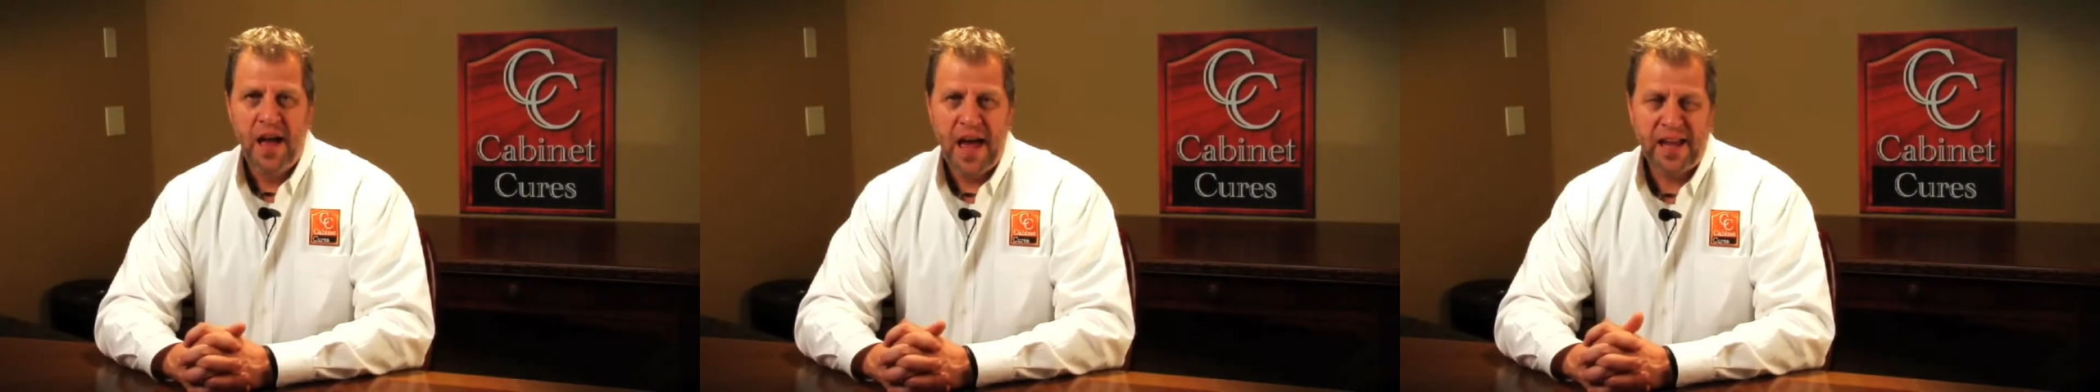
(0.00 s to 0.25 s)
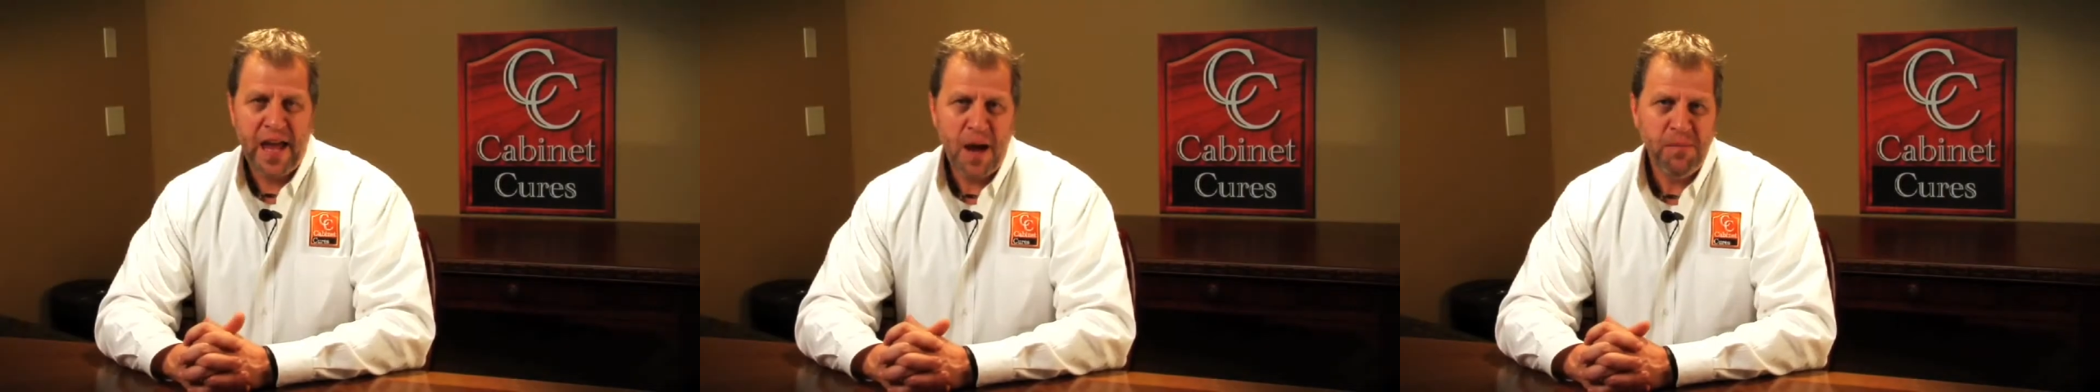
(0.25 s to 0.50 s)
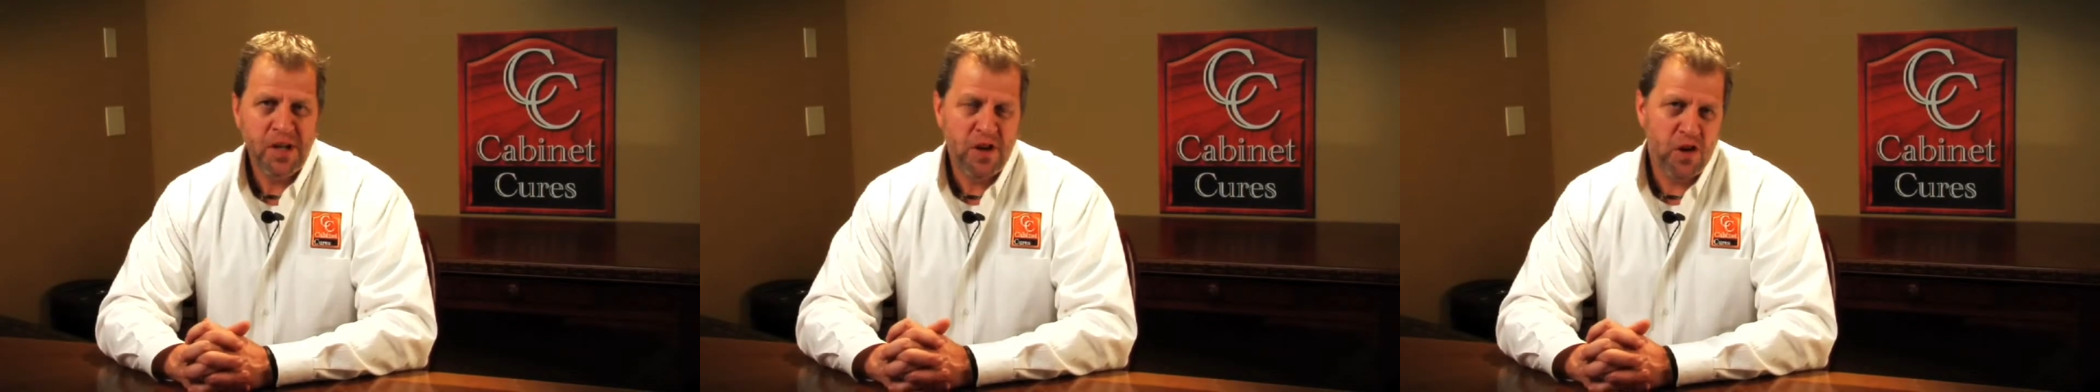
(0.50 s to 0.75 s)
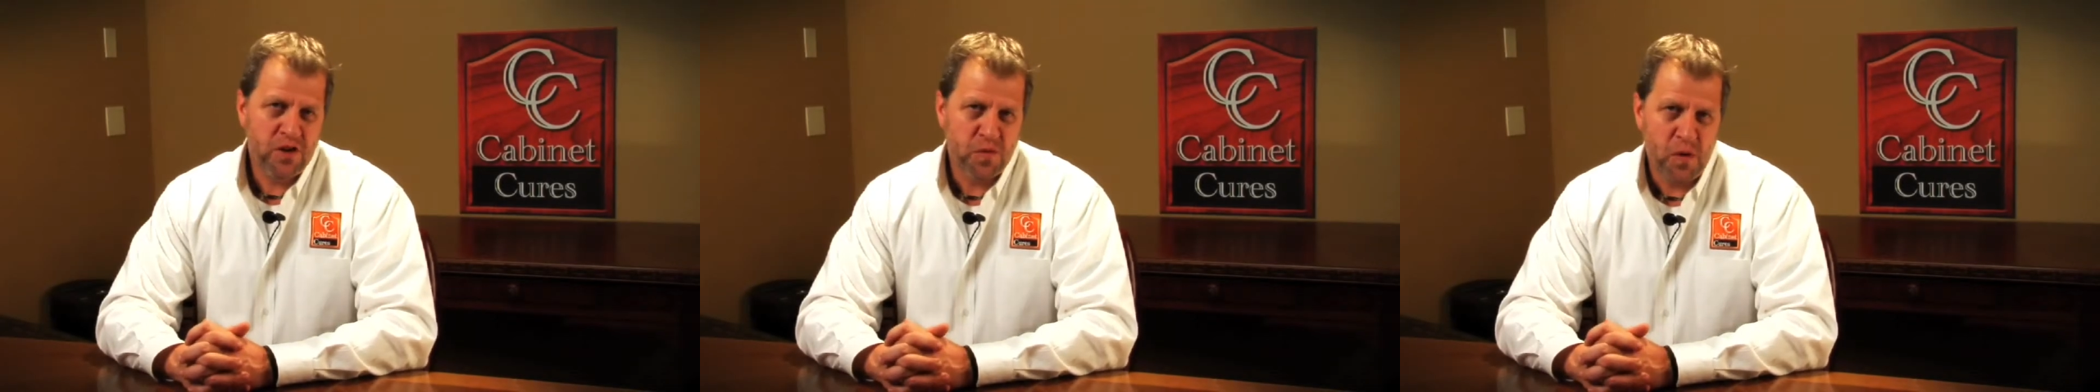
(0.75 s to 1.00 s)
At Cabinet
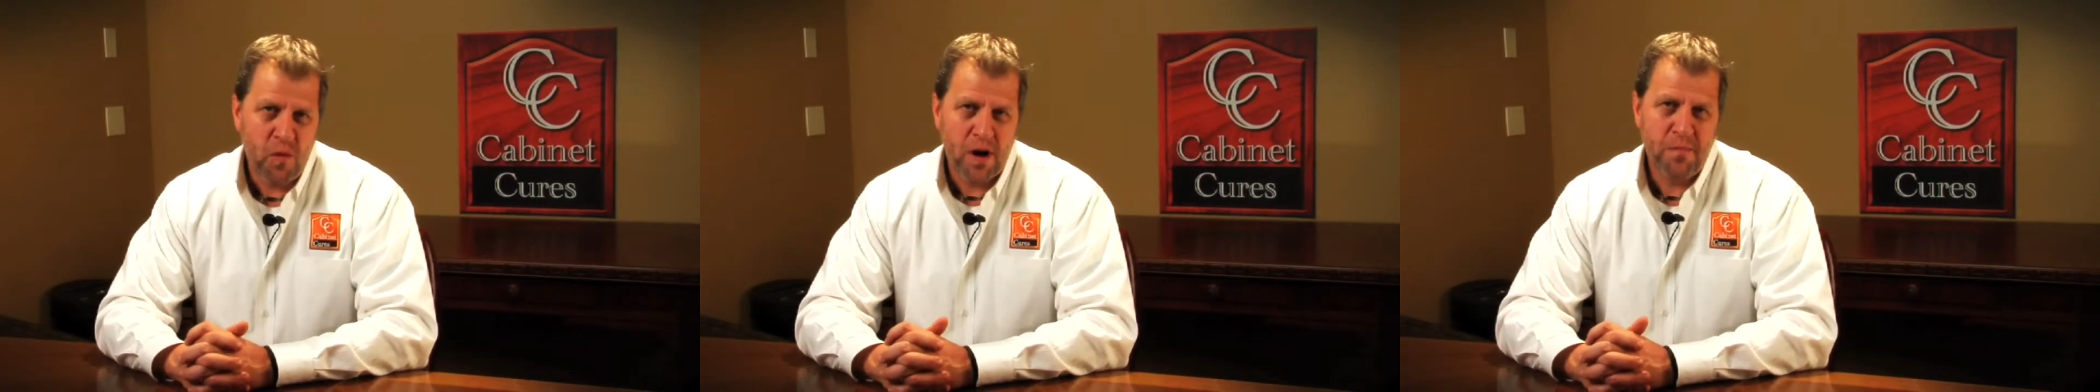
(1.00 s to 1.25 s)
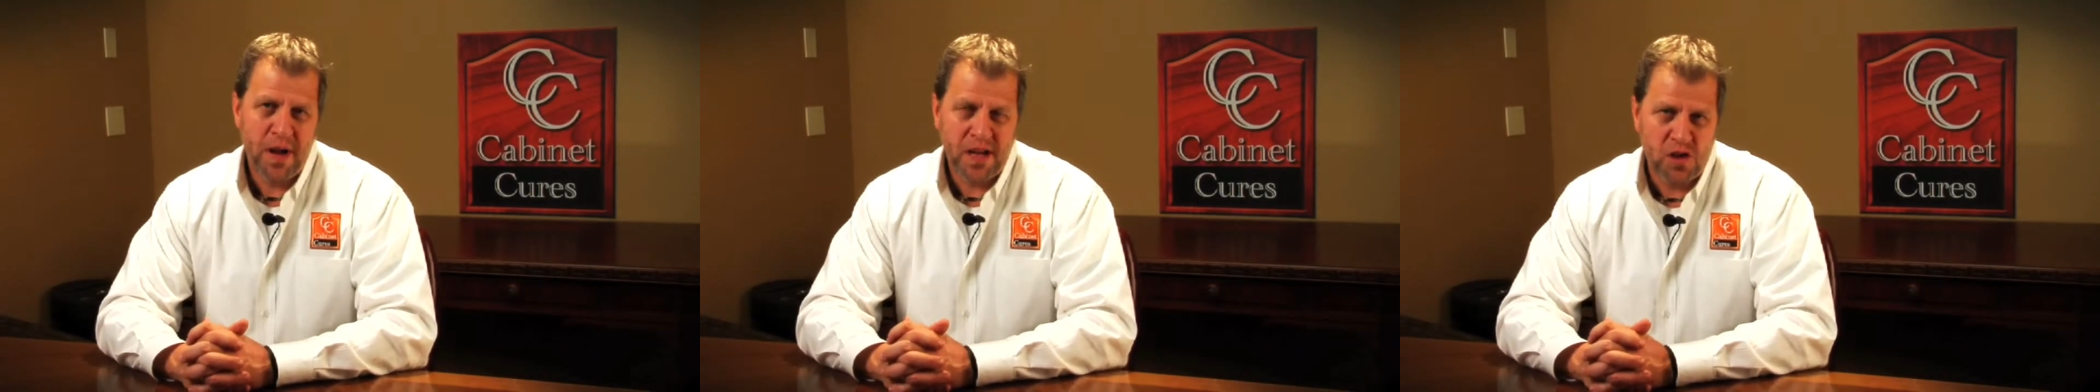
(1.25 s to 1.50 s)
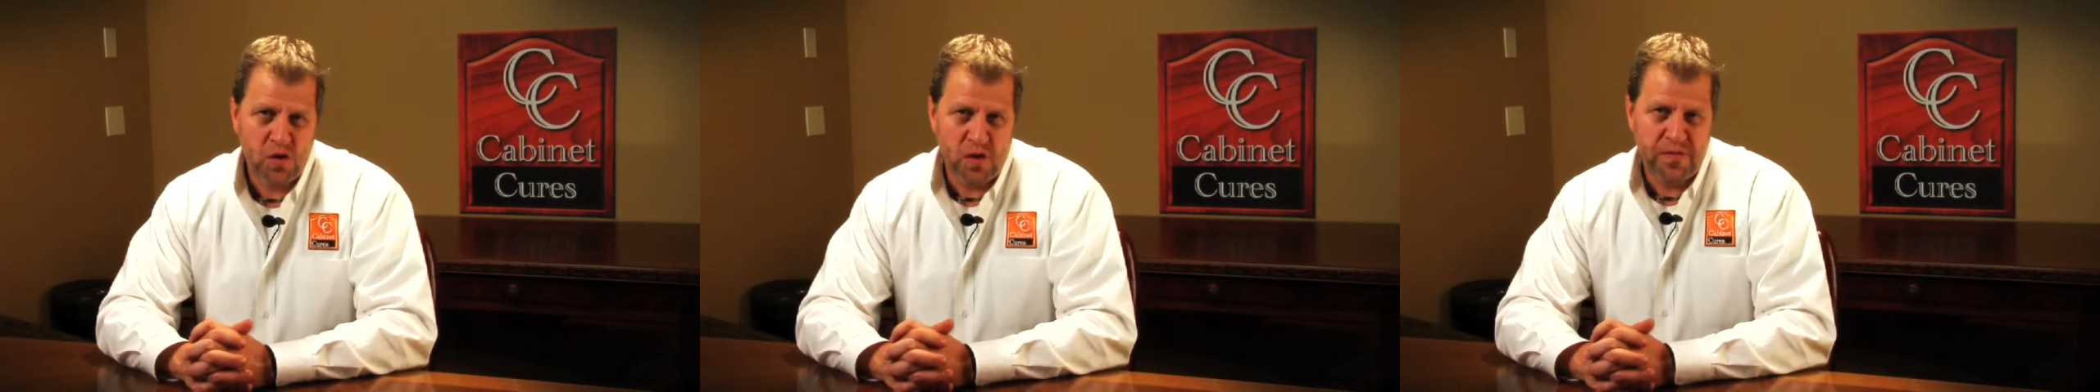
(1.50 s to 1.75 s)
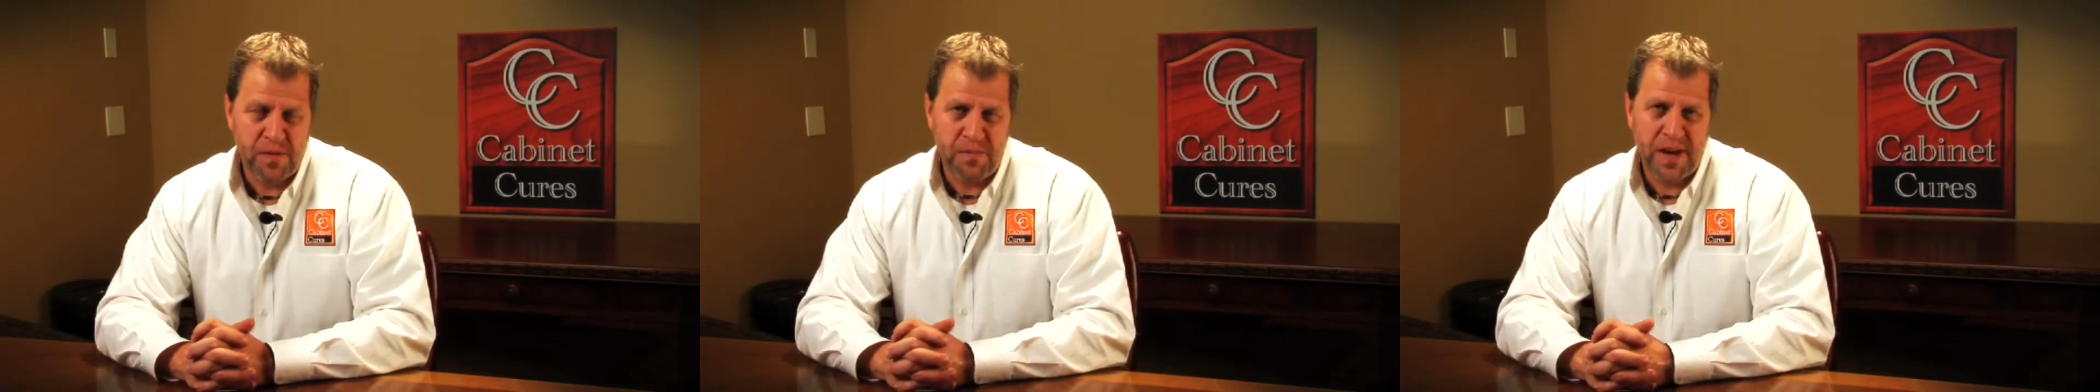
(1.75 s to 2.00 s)
Cures, we want to make
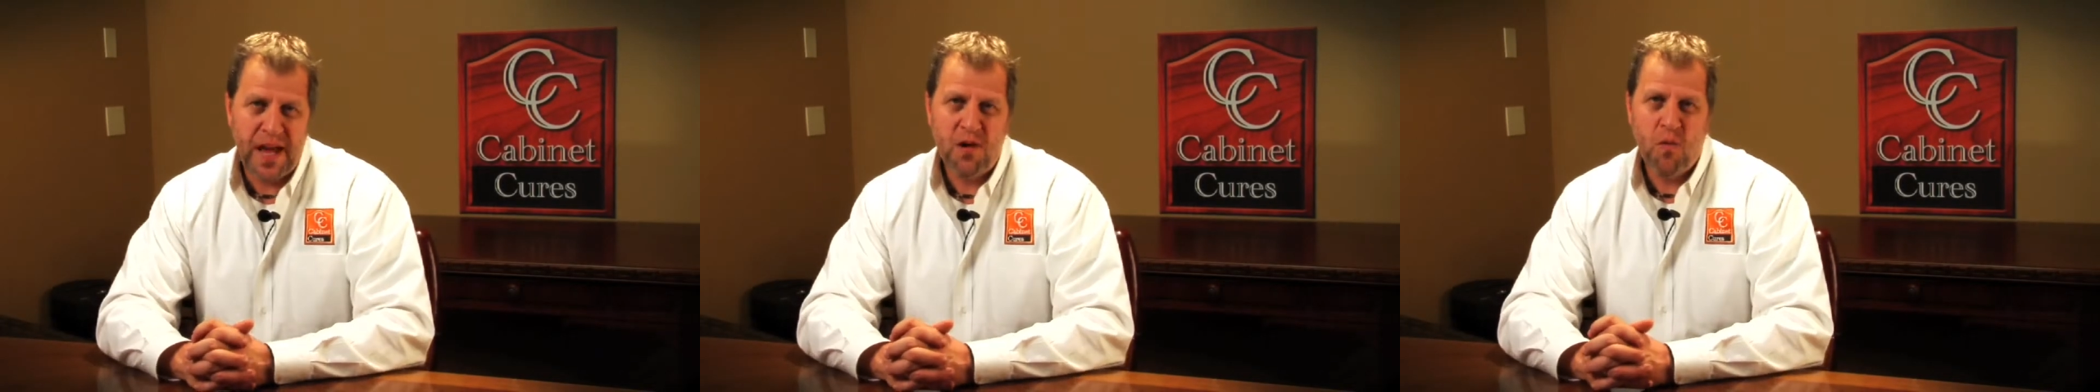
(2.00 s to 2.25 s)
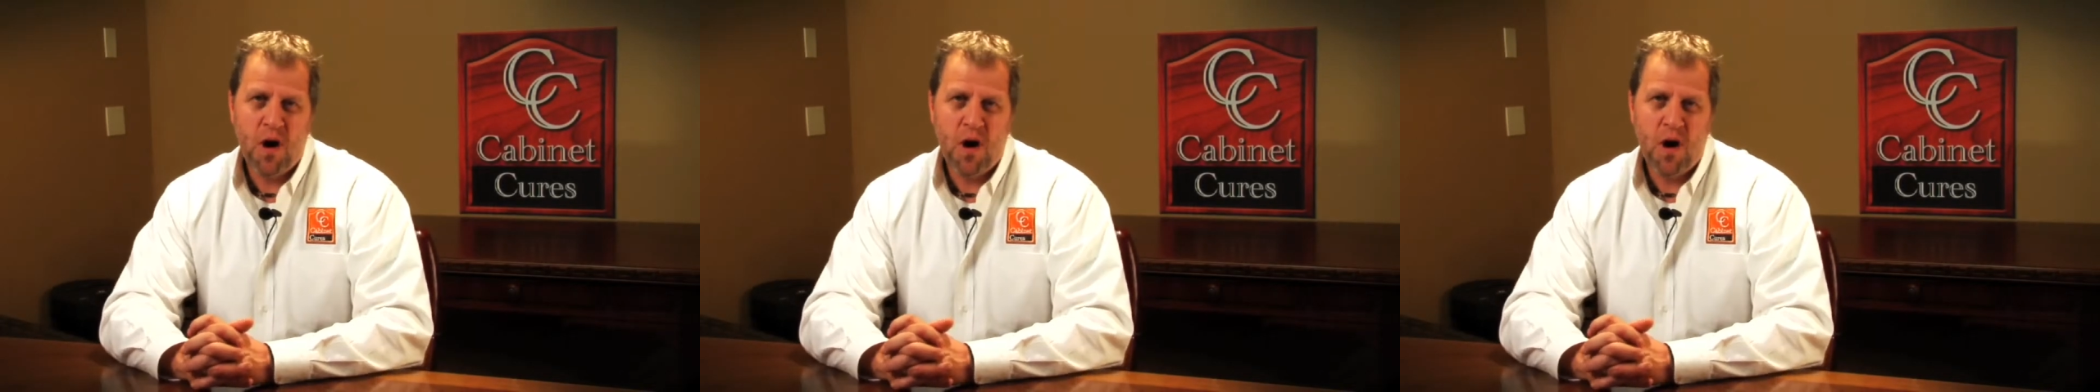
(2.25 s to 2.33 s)
sure from day